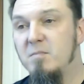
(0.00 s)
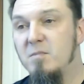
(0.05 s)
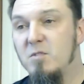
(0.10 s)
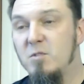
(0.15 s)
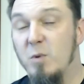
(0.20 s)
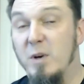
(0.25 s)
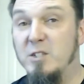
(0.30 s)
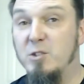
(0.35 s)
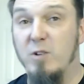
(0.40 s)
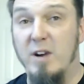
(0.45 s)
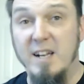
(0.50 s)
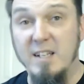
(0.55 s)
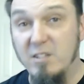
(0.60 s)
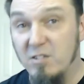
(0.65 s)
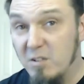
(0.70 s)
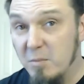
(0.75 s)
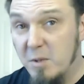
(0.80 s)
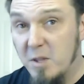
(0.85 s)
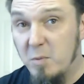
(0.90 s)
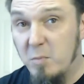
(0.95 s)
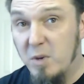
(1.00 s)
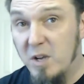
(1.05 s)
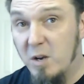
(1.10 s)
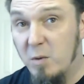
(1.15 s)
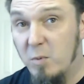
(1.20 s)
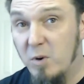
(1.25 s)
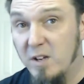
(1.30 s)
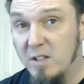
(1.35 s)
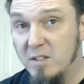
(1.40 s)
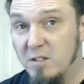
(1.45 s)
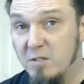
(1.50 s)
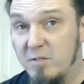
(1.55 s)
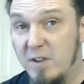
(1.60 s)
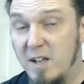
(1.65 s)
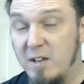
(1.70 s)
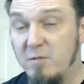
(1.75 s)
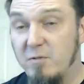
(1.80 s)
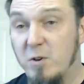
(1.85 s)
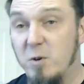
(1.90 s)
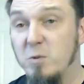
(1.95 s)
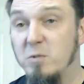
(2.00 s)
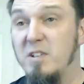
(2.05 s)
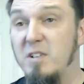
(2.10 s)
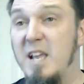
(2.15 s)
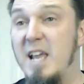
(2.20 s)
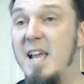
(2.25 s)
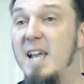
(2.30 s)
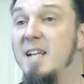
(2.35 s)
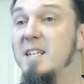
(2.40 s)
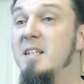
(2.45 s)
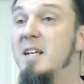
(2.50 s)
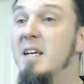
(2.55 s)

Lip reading: So I tried some of the bigger brands of headphones, and